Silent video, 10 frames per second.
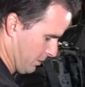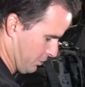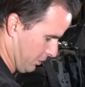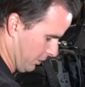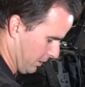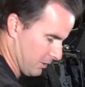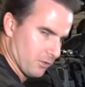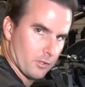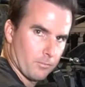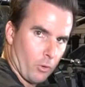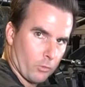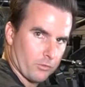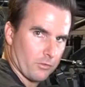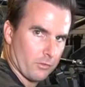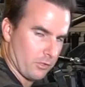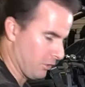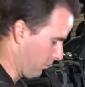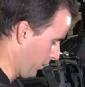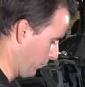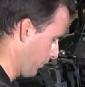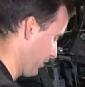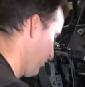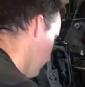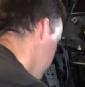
so you can get to the bolts here underneath.